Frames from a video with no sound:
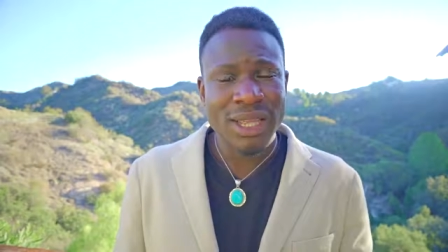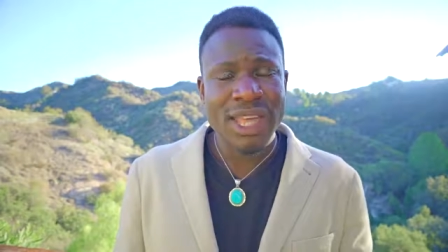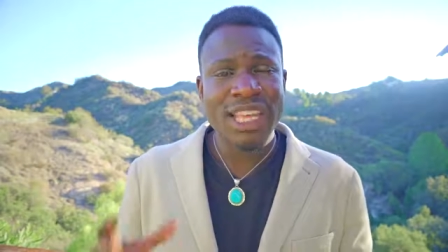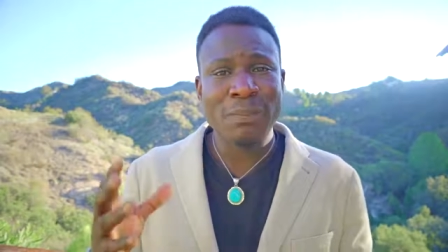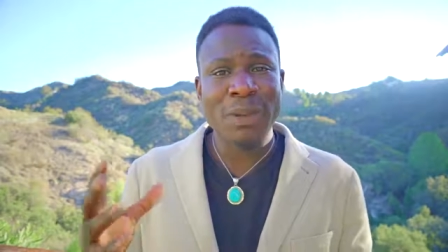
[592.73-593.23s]

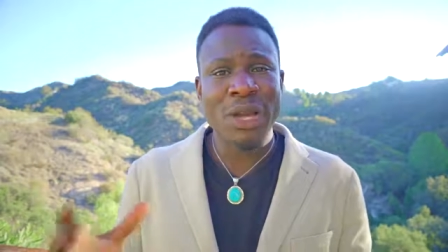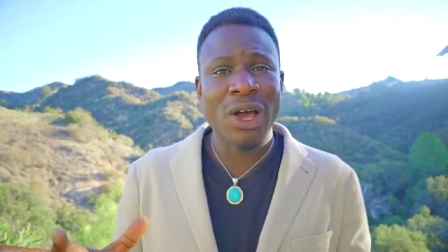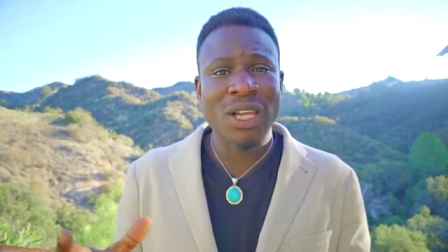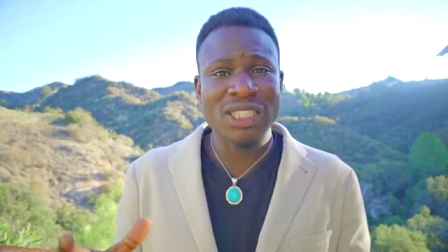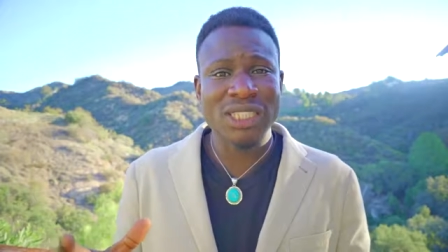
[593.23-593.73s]
it's
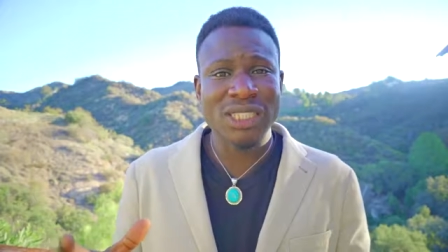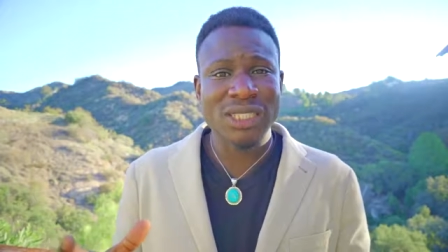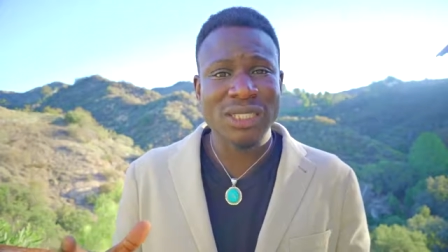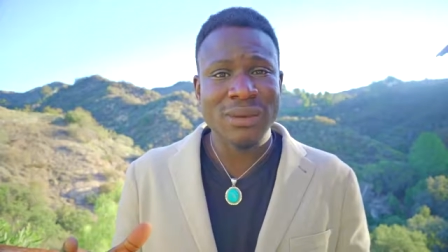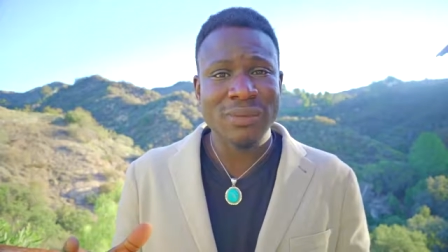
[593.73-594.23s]

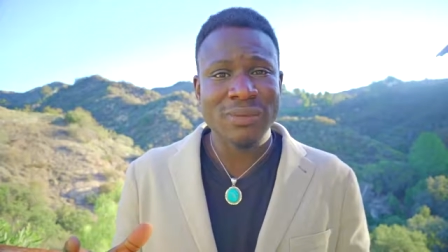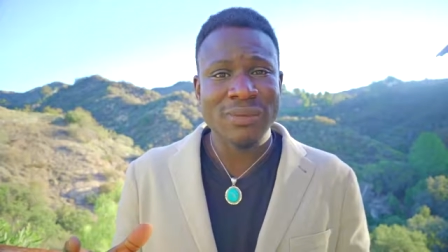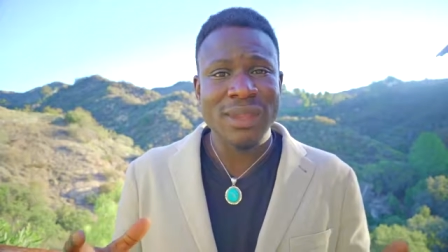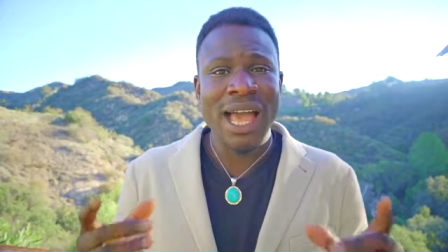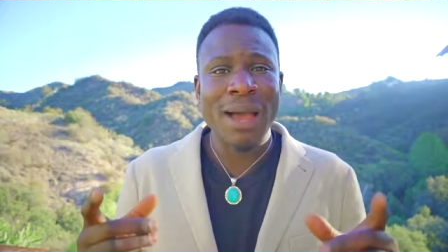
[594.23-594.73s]
because
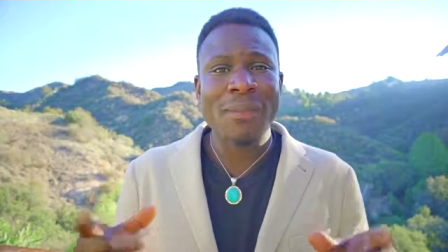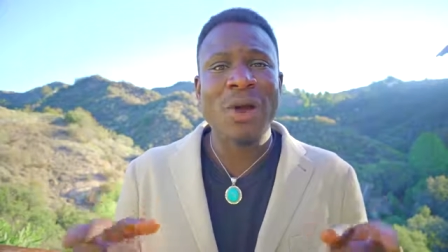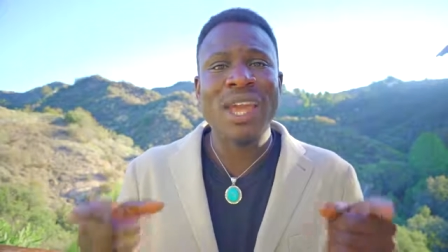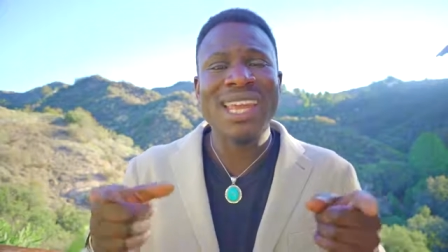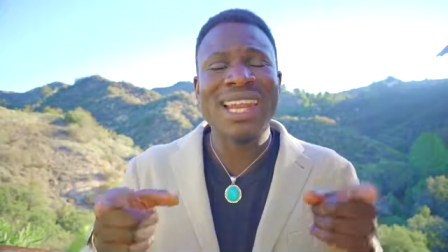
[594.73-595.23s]
I'm
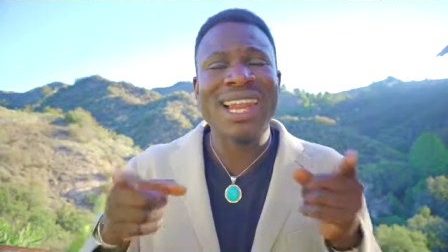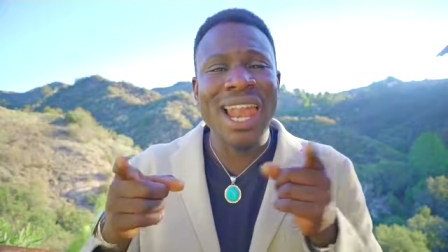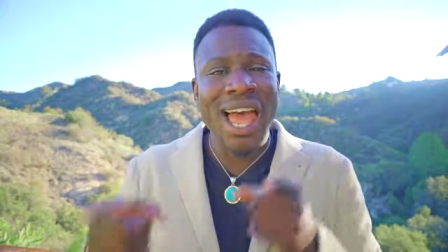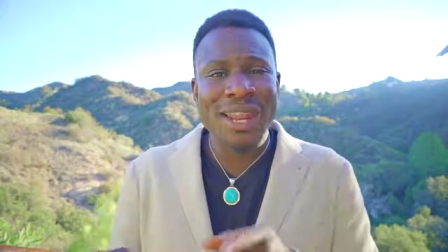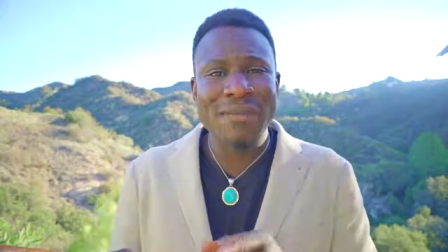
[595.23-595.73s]
not in
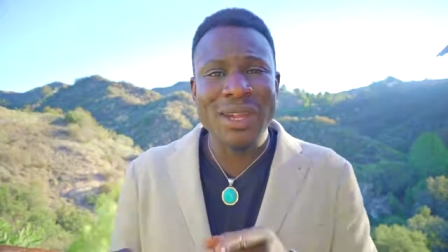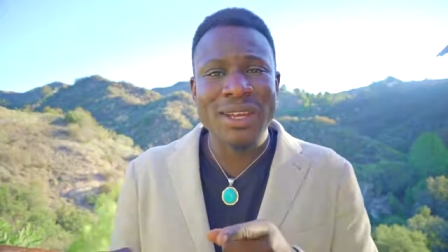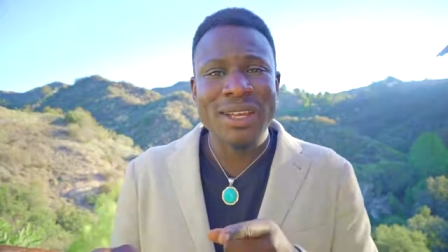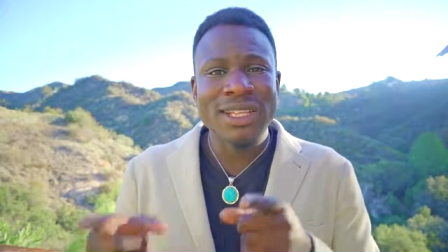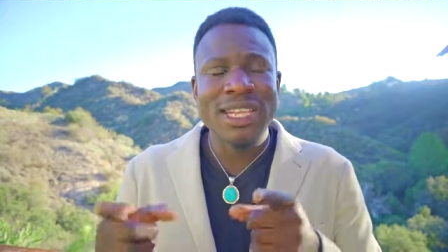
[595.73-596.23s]

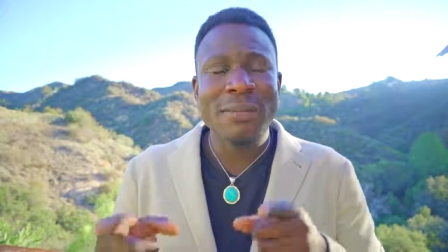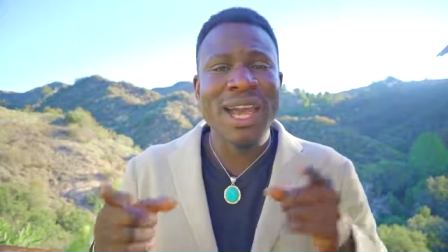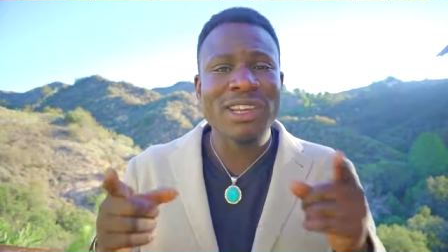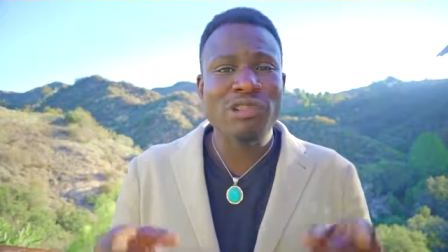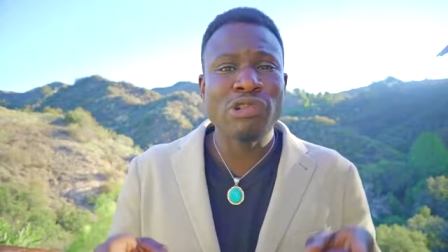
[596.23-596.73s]
alignment to
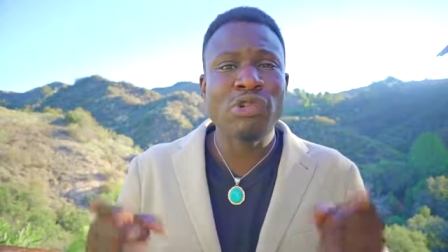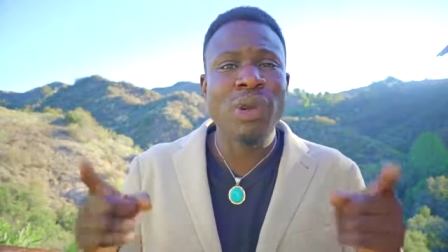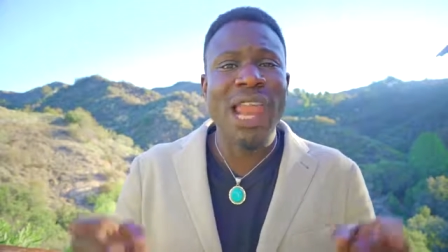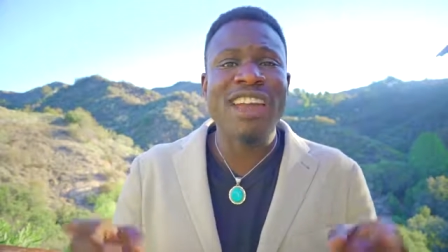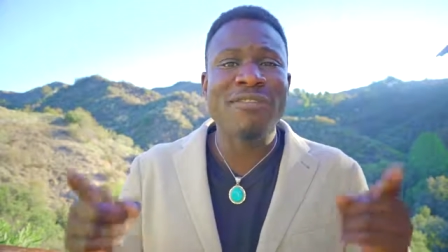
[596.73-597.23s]
my
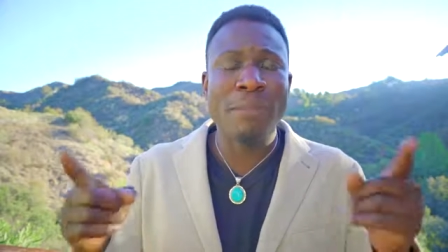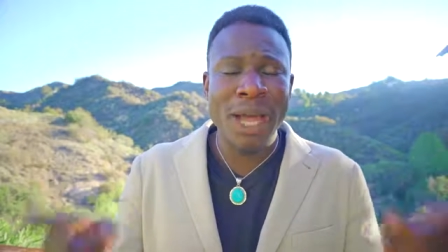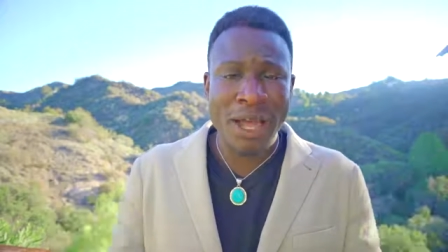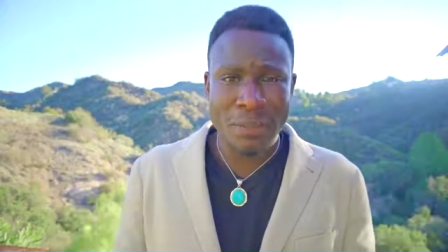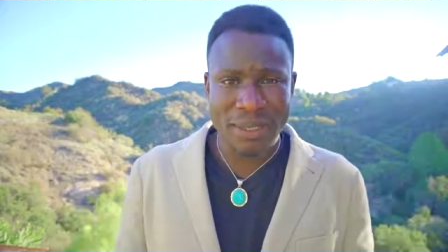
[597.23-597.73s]
true life
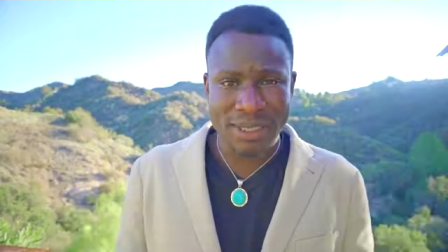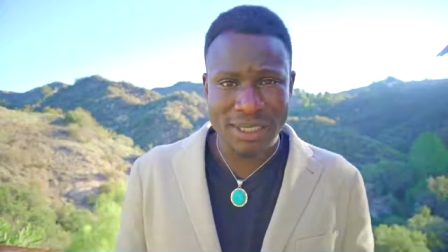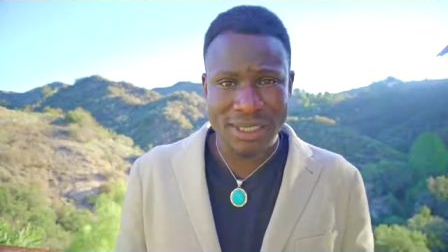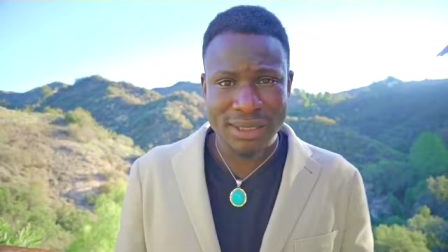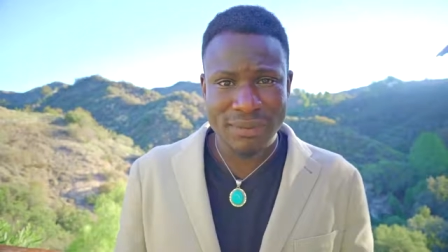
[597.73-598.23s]

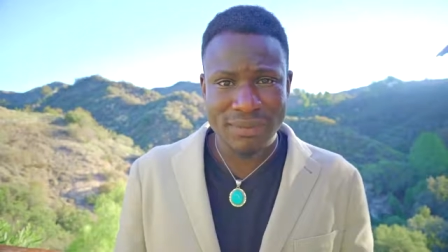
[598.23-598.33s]
purpose.